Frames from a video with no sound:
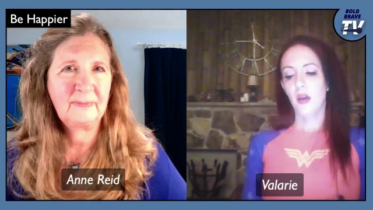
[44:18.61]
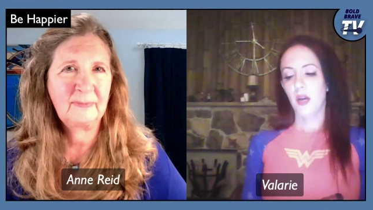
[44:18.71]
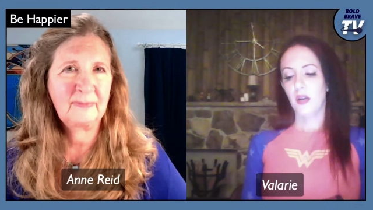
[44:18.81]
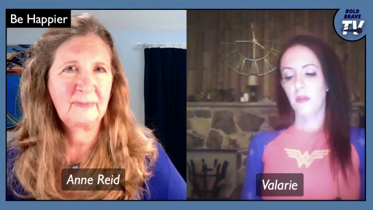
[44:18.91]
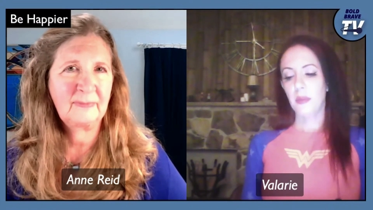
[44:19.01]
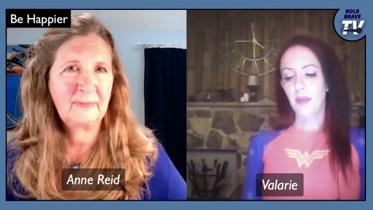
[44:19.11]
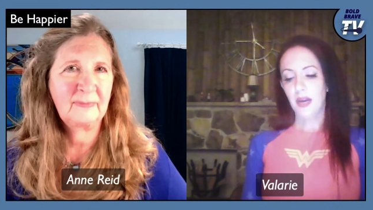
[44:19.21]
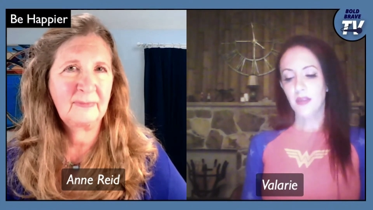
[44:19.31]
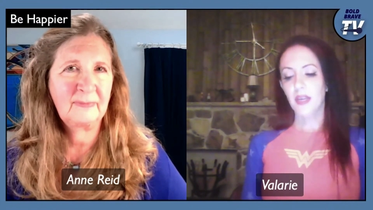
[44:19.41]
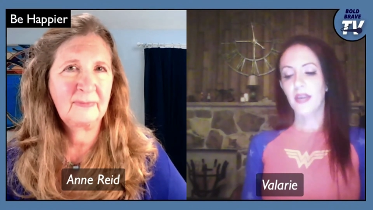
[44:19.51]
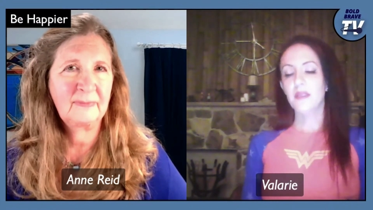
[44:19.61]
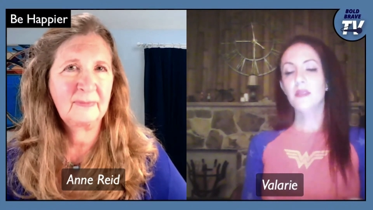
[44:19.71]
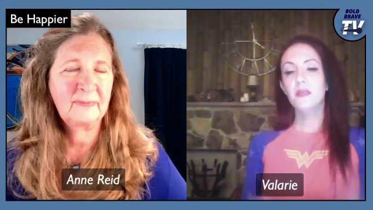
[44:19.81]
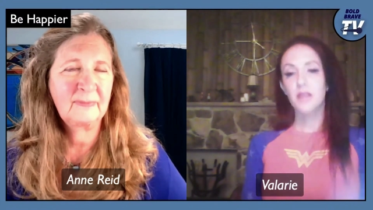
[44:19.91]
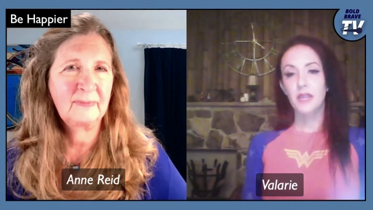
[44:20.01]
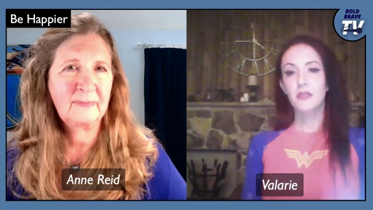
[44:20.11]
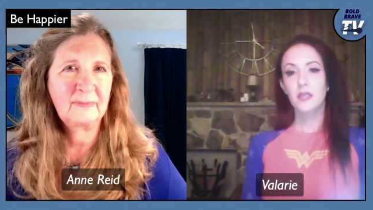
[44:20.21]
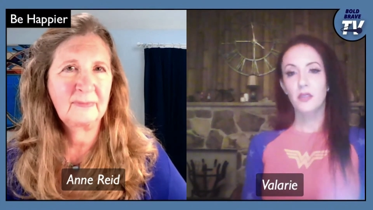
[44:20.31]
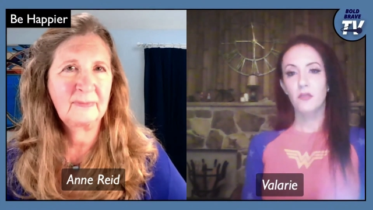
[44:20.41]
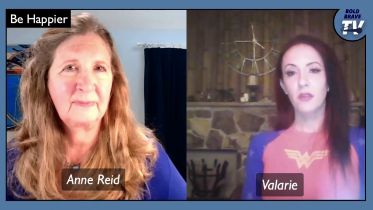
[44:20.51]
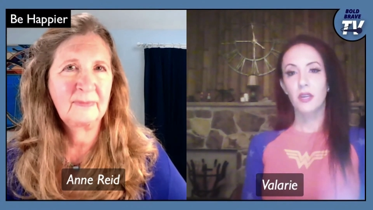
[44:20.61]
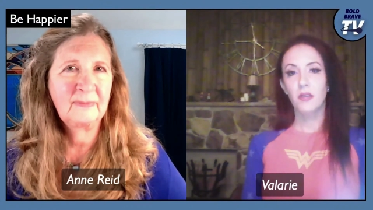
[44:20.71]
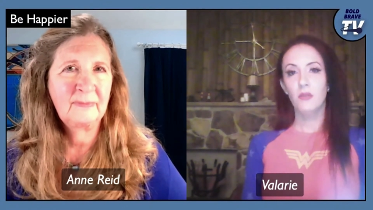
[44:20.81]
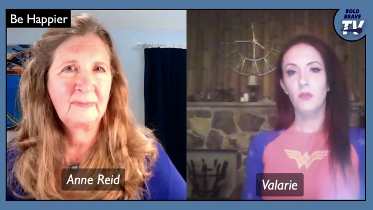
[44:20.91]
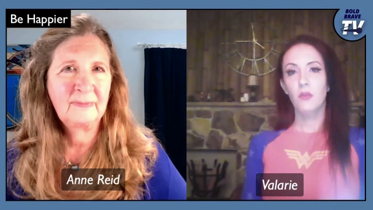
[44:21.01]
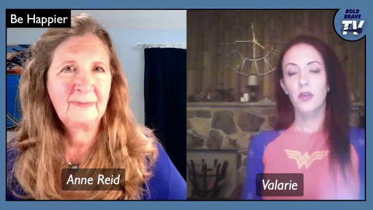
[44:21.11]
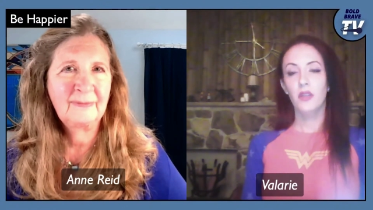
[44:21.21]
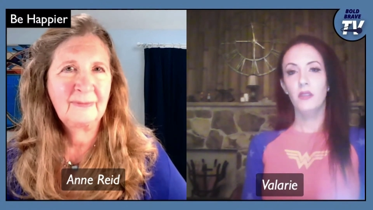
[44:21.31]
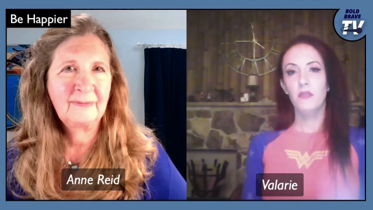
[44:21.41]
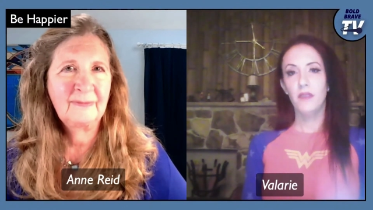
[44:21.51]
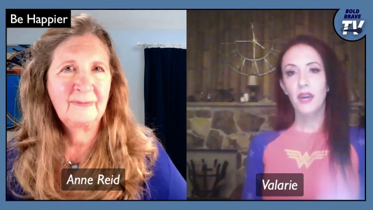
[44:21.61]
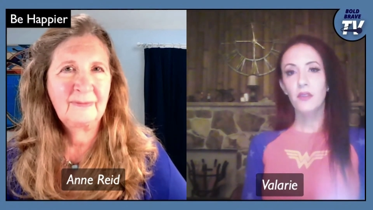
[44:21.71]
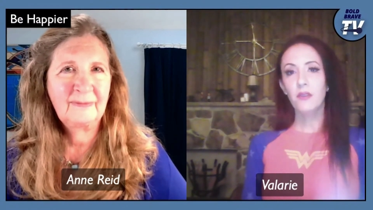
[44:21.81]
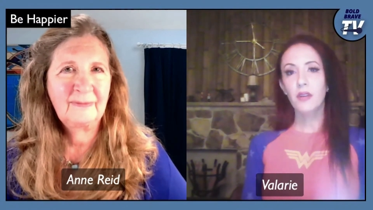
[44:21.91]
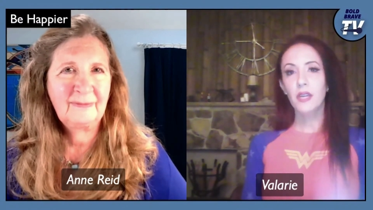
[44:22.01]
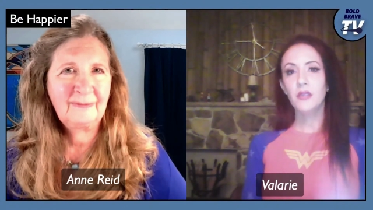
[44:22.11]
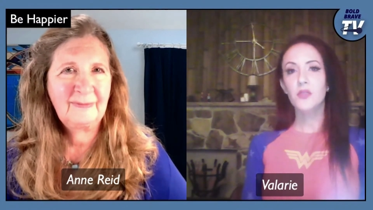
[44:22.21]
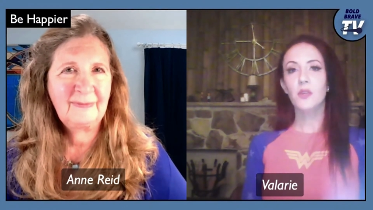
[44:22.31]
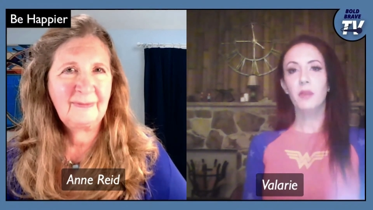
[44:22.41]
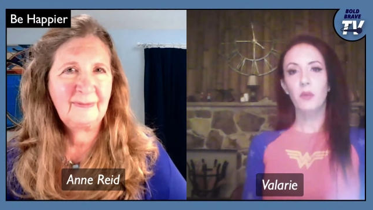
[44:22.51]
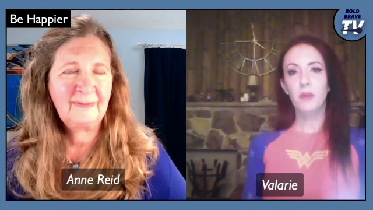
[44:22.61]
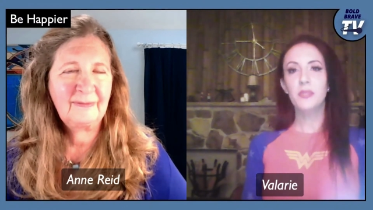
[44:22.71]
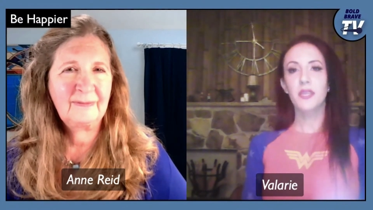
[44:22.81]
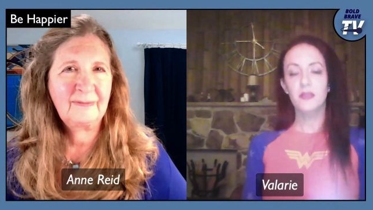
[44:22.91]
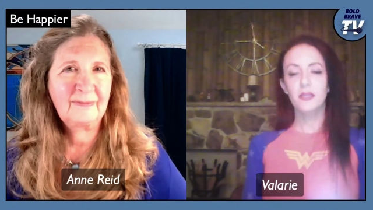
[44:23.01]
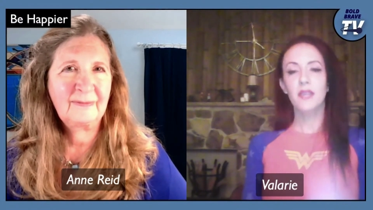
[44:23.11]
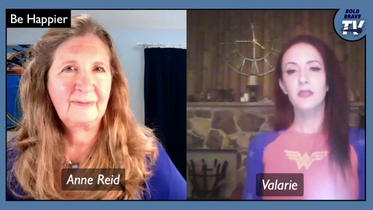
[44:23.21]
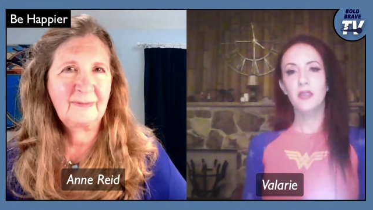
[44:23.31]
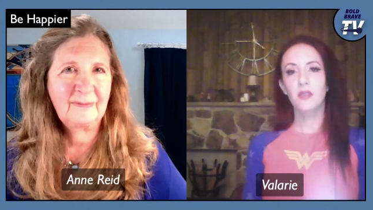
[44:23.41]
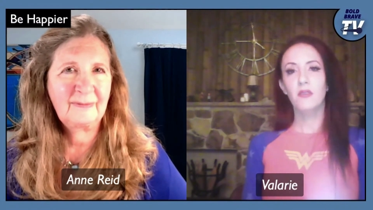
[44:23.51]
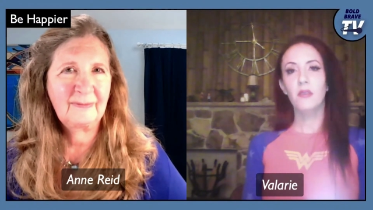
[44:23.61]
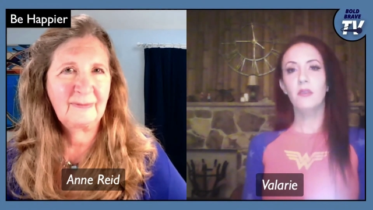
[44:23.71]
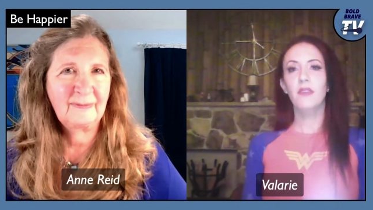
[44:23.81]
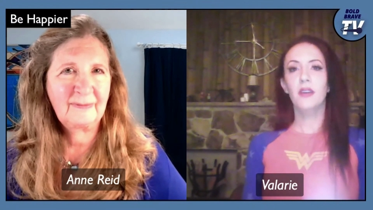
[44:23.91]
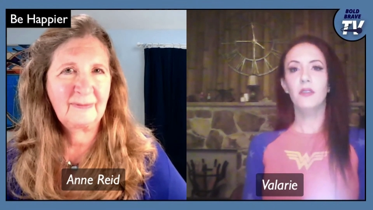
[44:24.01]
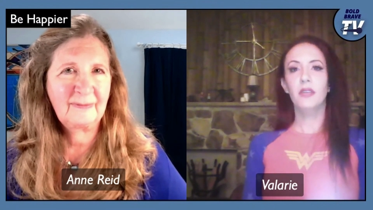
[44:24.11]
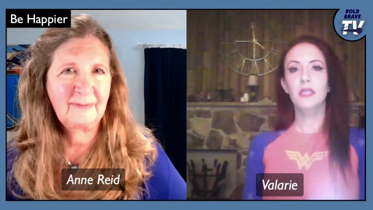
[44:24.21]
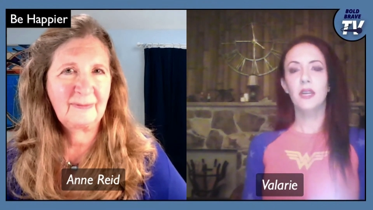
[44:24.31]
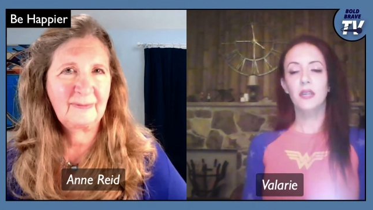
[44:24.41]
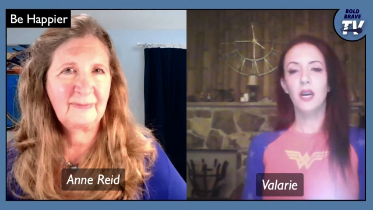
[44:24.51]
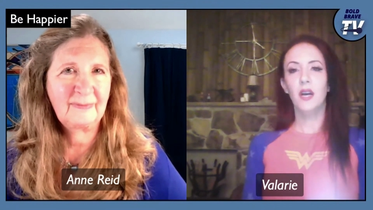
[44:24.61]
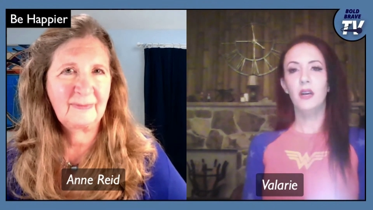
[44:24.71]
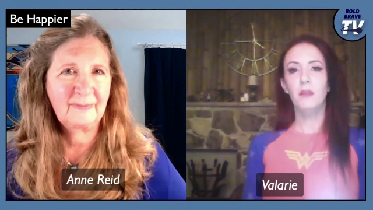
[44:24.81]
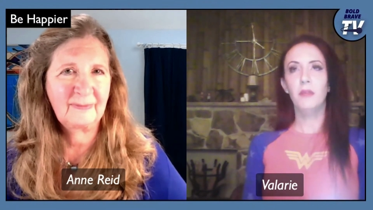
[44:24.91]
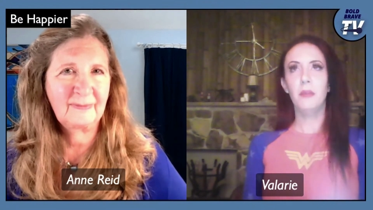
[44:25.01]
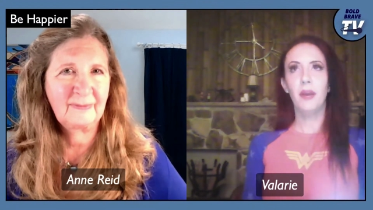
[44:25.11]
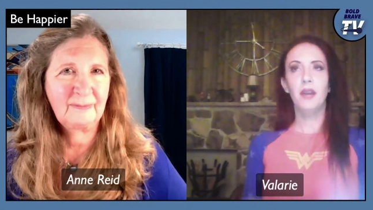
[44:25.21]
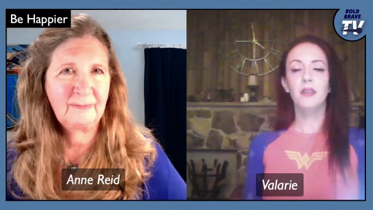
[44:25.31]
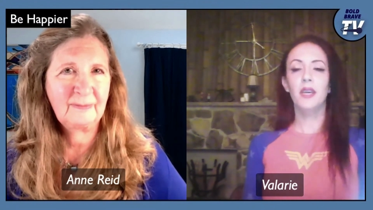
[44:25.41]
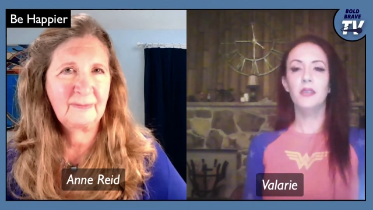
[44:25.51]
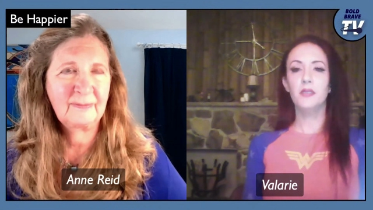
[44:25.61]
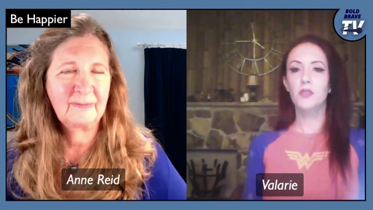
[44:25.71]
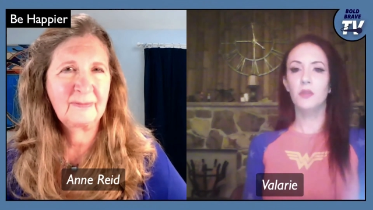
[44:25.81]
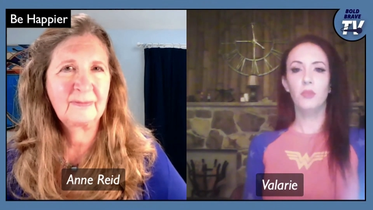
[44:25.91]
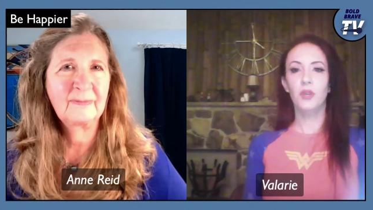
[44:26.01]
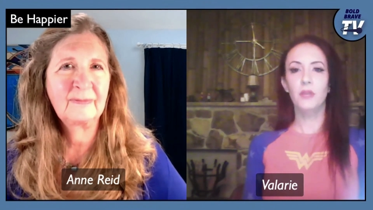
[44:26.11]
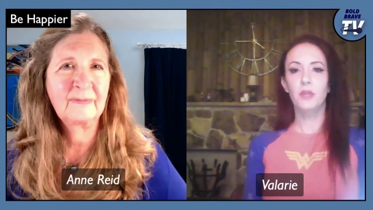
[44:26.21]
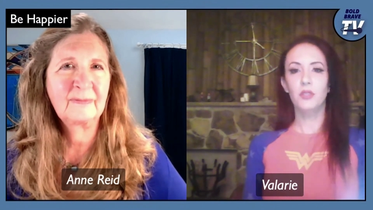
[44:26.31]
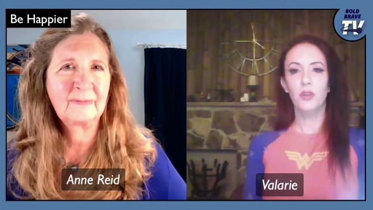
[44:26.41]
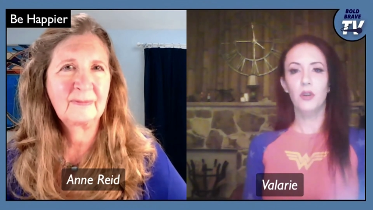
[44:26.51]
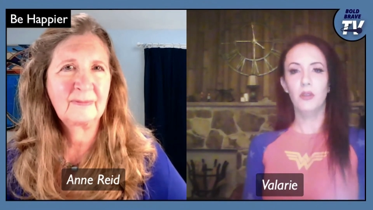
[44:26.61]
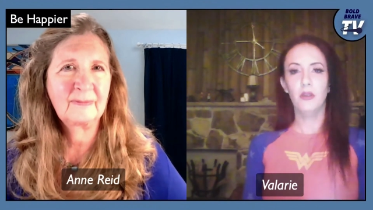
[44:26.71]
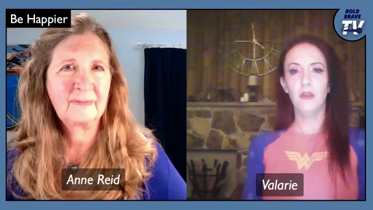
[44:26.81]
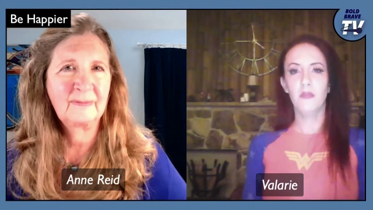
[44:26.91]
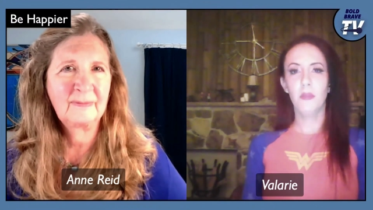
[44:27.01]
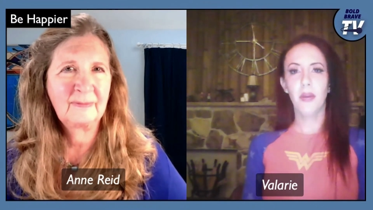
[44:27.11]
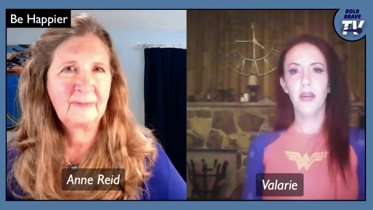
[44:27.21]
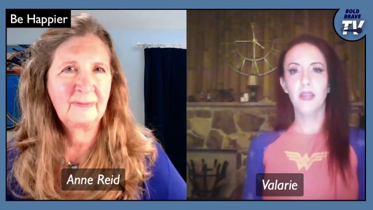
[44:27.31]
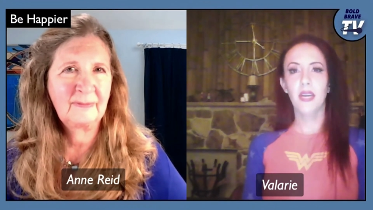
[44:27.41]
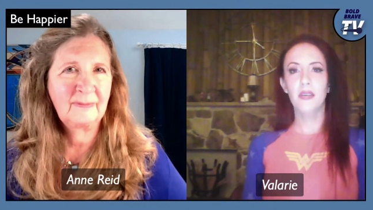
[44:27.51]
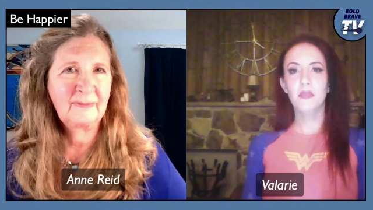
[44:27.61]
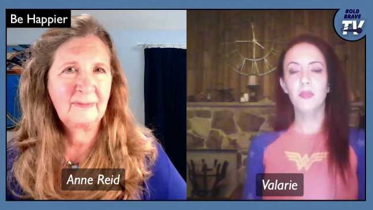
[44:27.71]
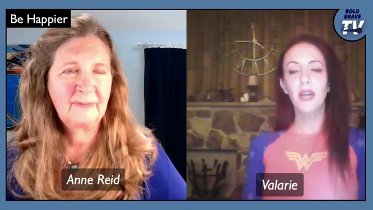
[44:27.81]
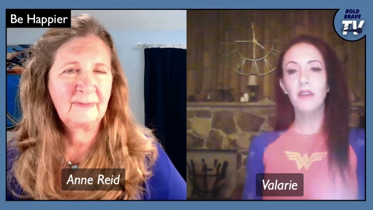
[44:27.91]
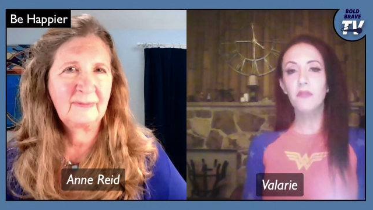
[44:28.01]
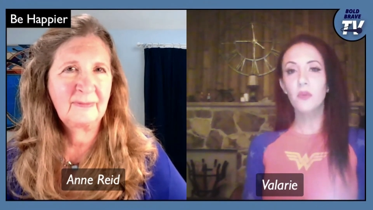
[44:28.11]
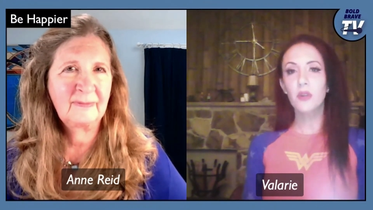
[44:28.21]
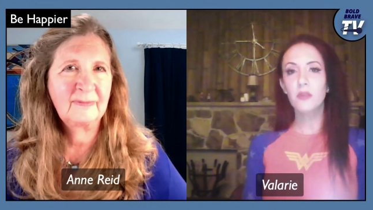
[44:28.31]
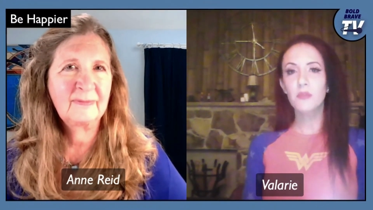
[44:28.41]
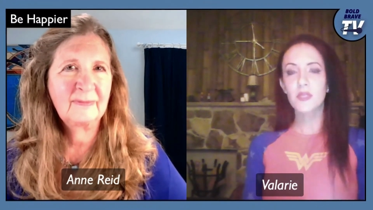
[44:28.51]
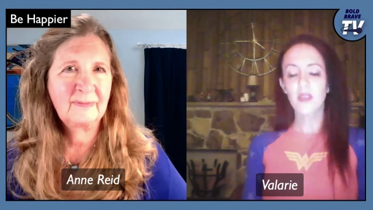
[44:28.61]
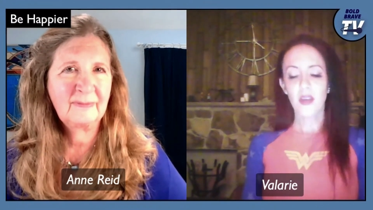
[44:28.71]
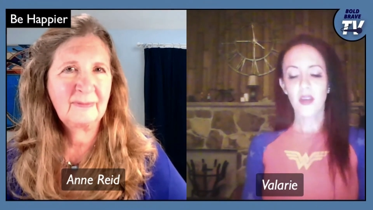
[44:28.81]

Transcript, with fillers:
Speaker 1: Uh, my podcast is Dancing in the Rain with Valarie. So my website is dancingintherainwithvalarie.com. My podcast is on pretty much all of the podcast platforms.